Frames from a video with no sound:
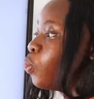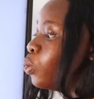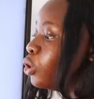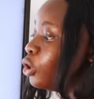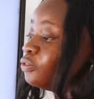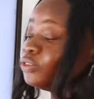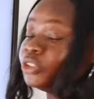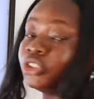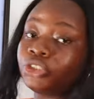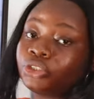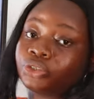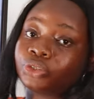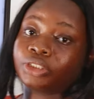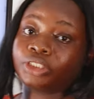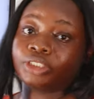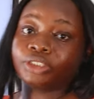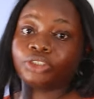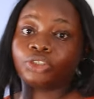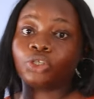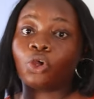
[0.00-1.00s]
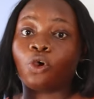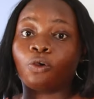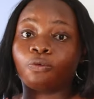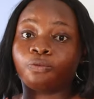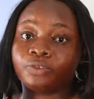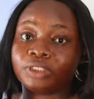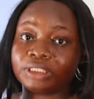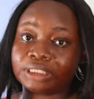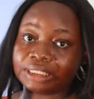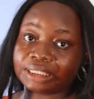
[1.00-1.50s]
one of the duties
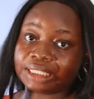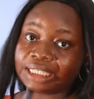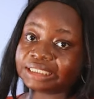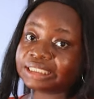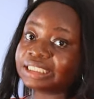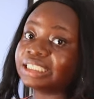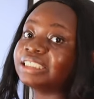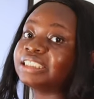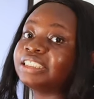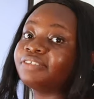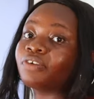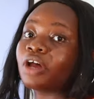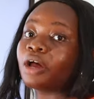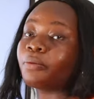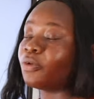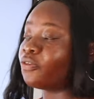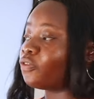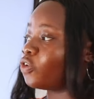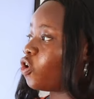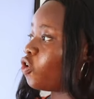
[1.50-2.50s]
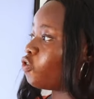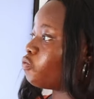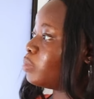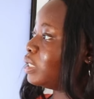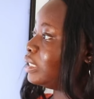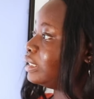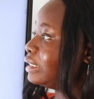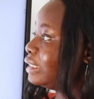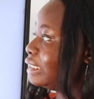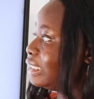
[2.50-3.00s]
of the legislative arm of
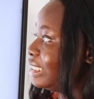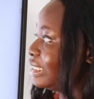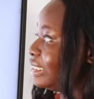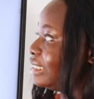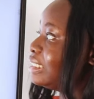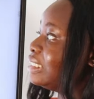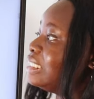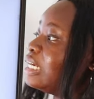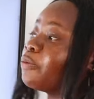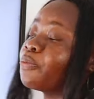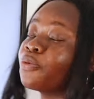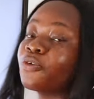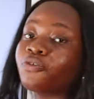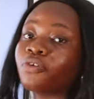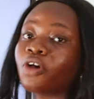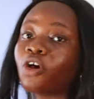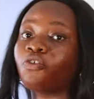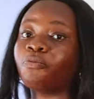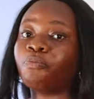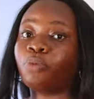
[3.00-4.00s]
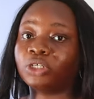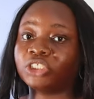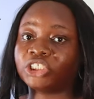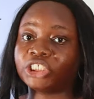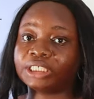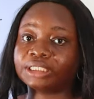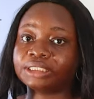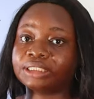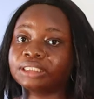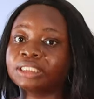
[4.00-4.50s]
government is the approval of
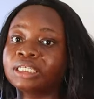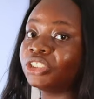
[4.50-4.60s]
budgets.